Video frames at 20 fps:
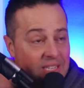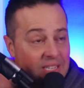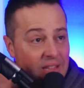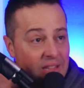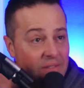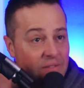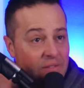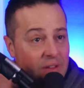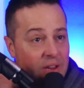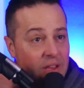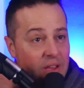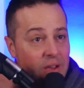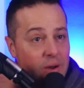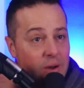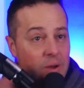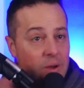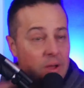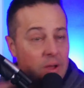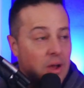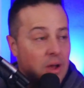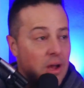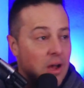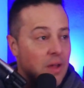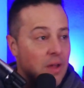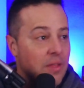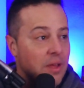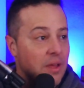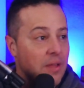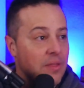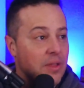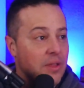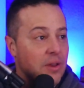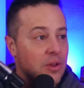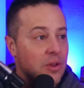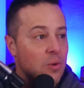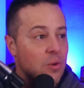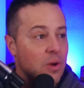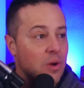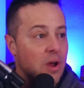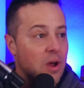video, the new one
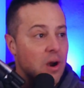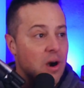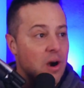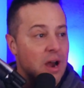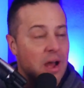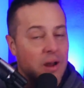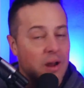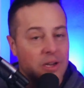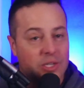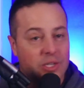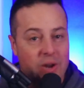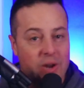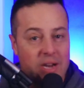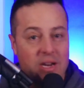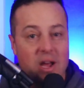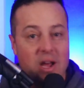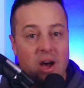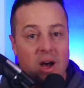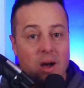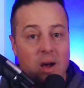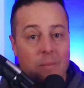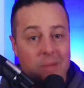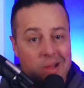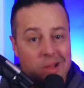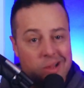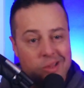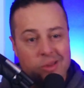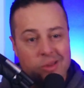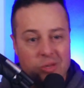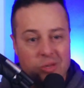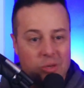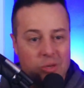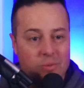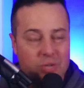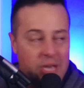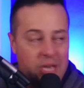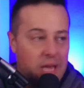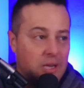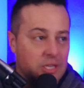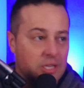on our How to Trade Calm YouTube channel,
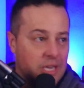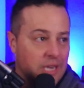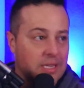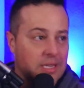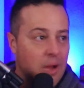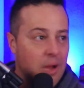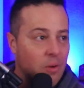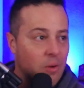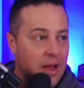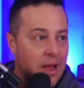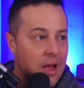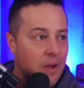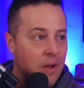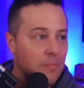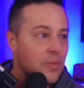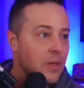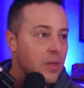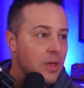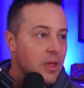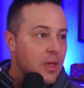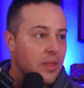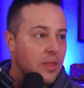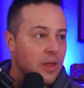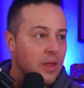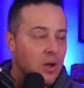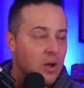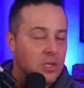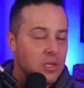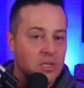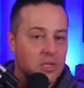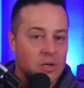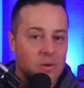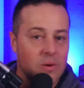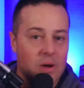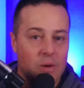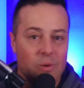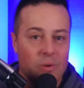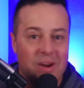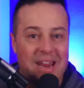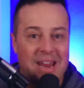check that one out. And then also we're going
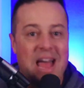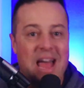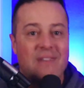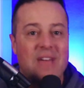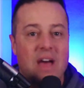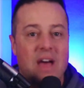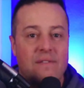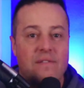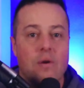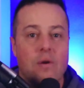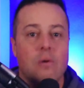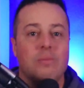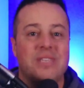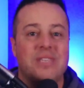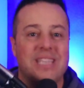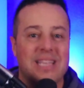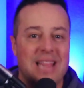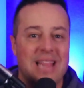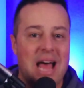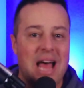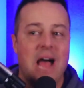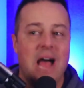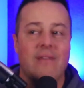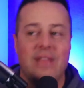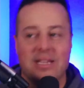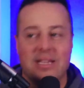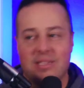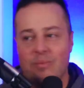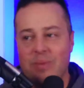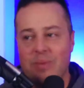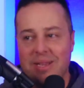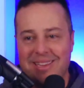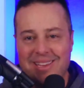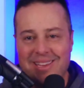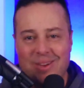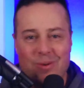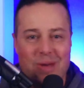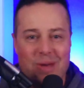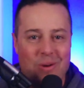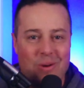to have FOMC Live. That's a big deal. We
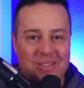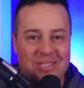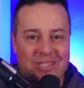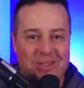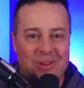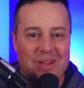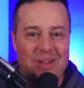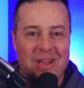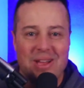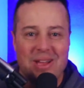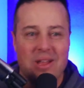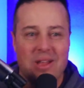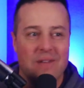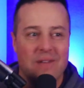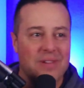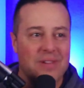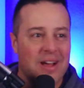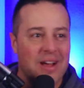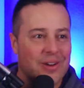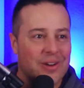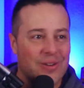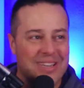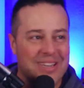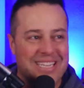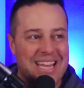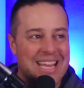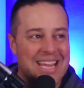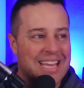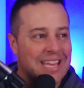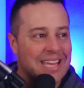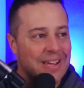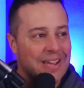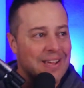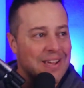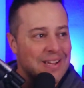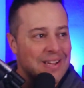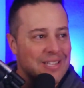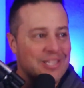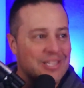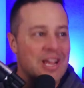always love critiquing
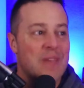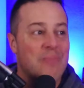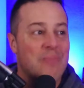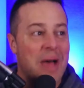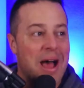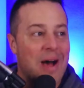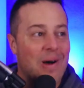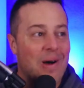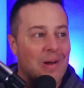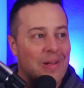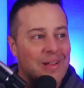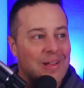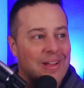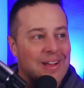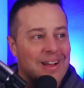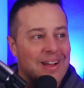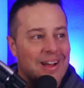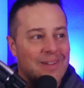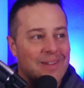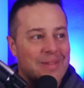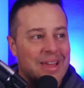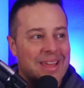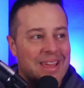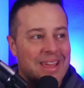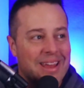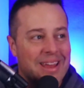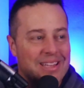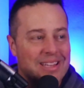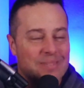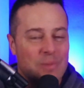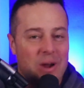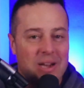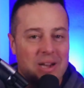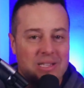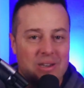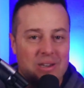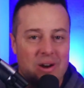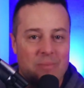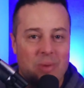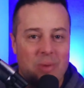Jay Powell in his monetary
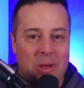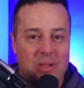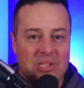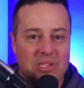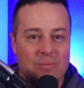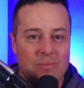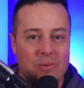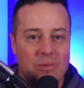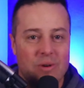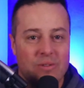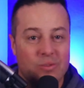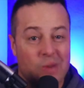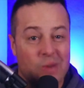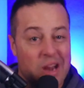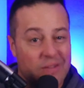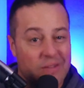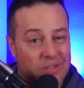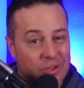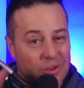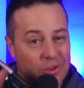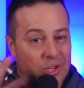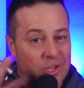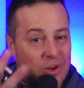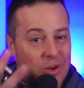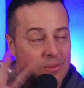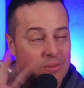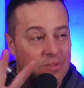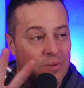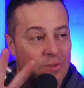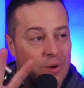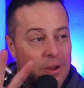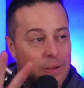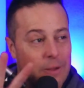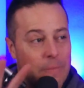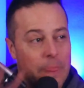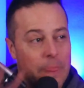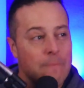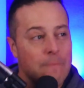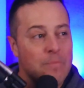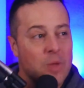policy moves. We're going to have 2 streams for you. for you
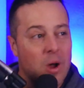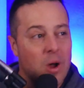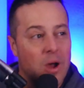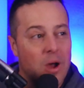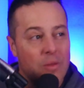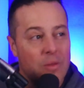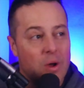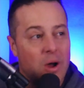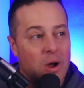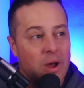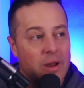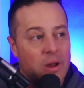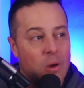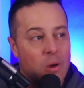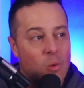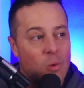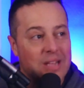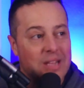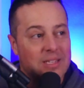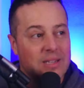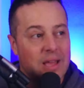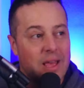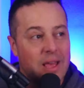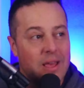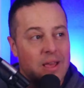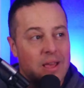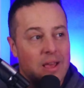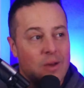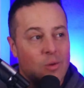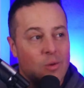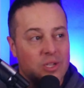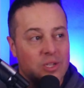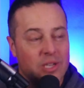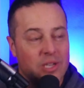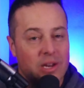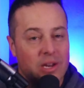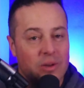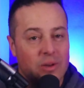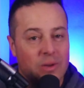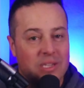on Wednesday. We're also going to do a
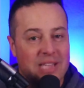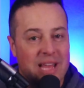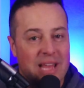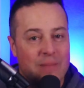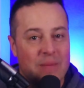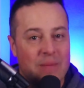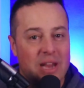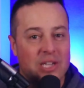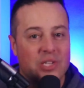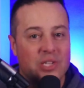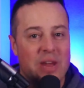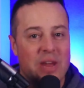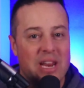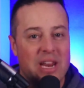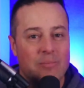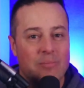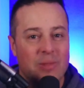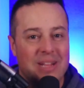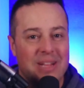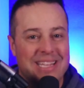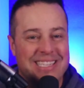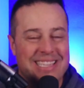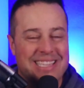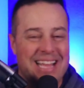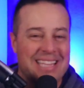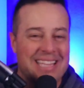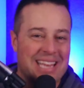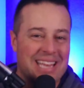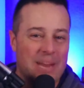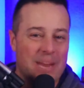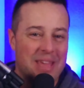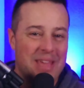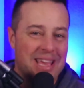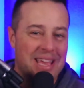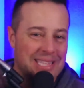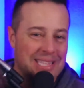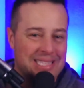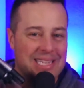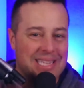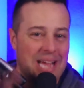10-minute trading blitz. That's going to be
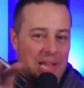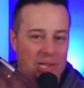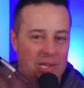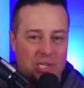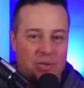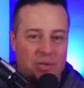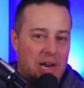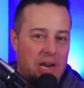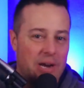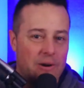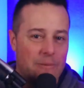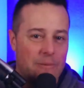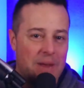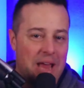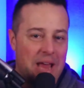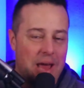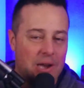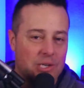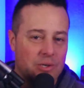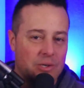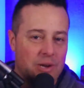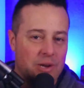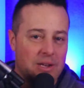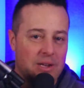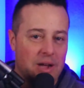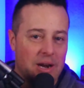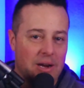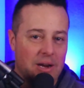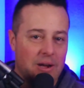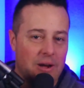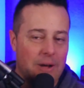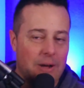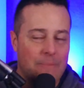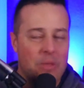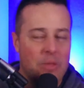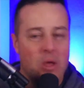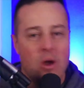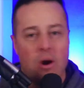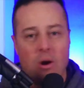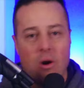inside the trading room at howtotrade.com
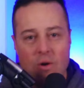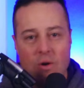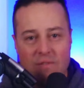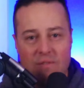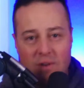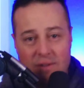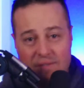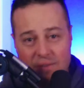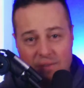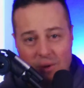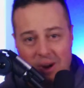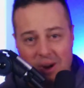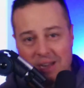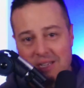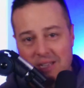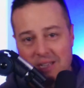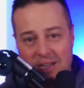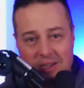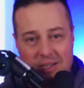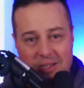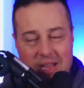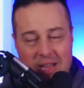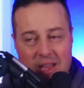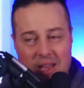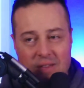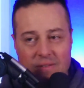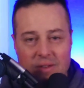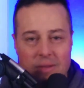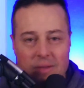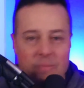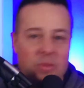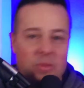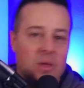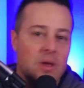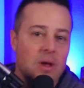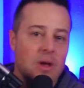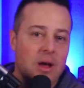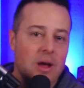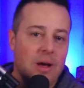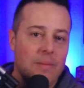or over on Forex Signals TV
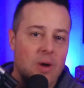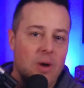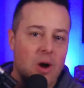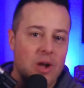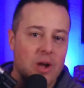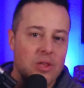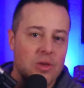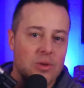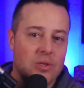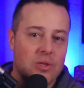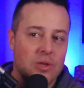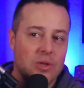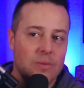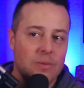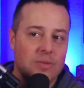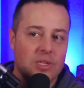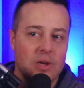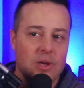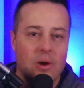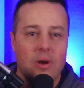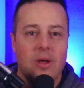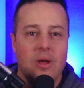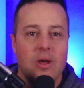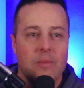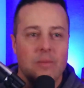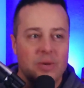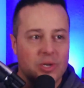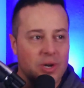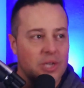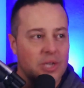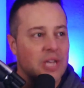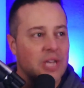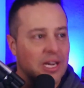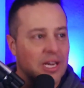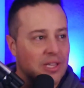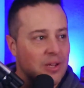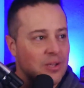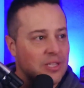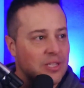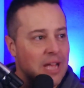on YouTube. So be sure to check those
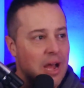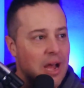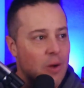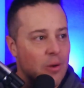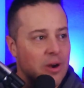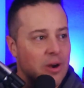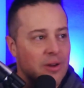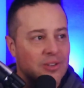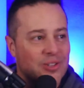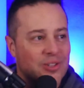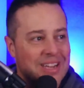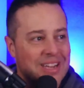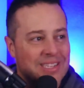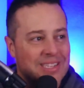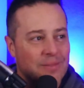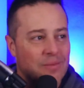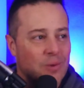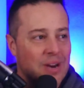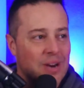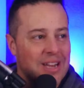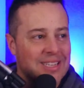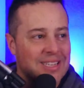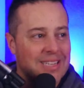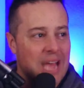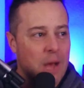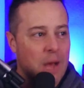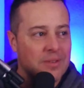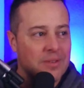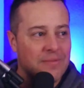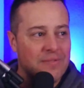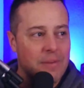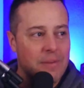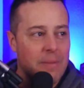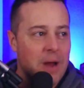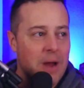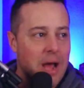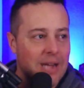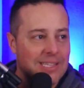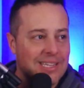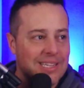out. We're going to scalp some
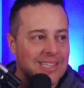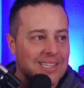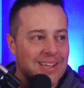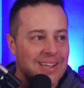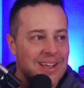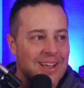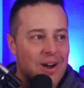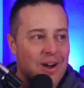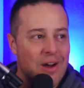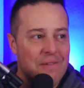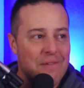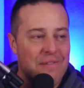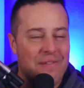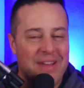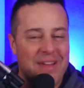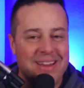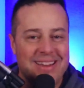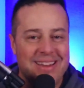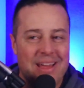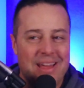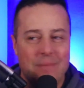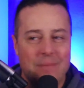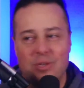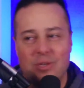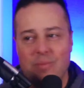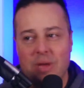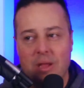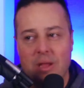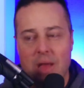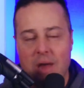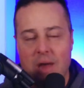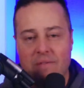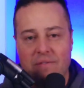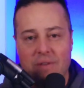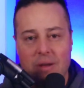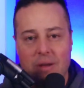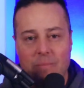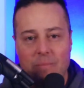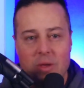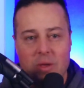Fibonacci's on Fed Day. Should be a lot of fun.
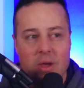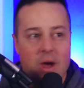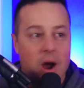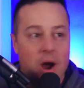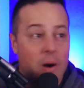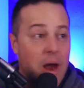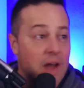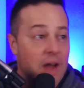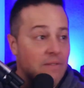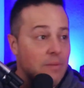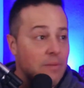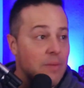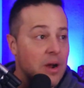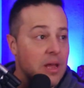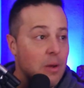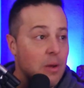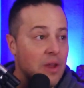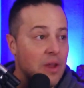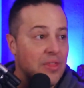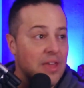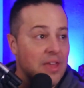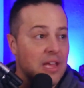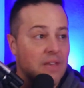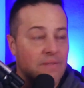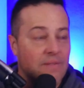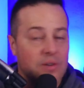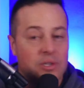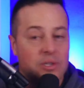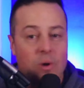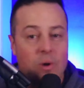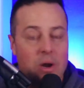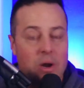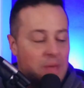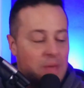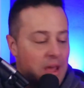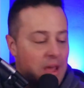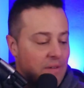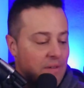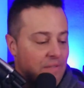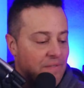All right, everybody, I want to thank you for joining me. Have a
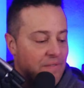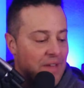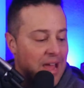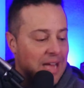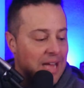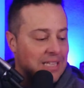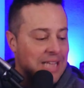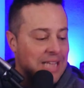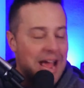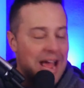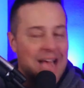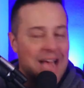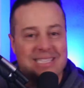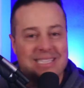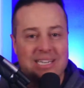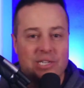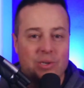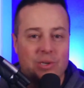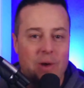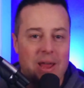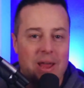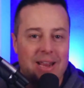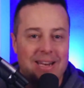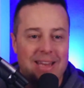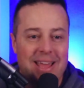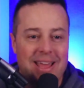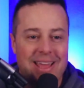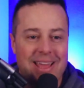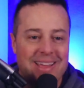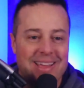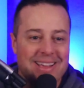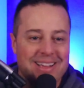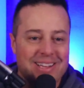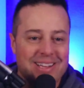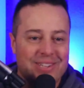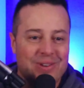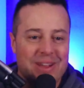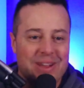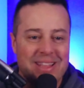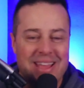fantastic trading day. Trade
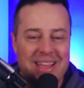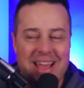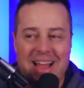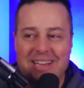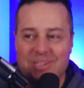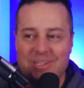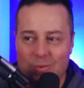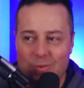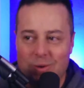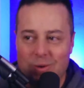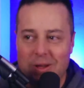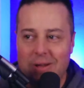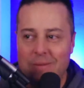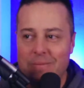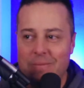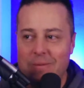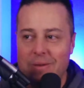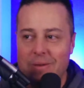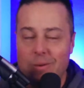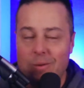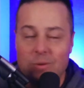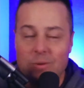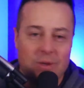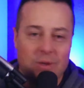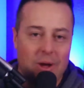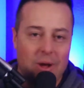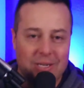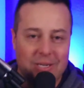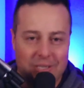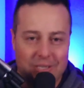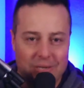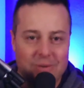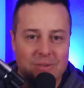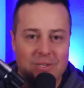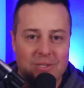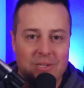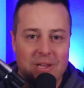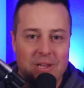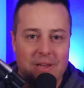the action well, and we'll talk soon. See ya.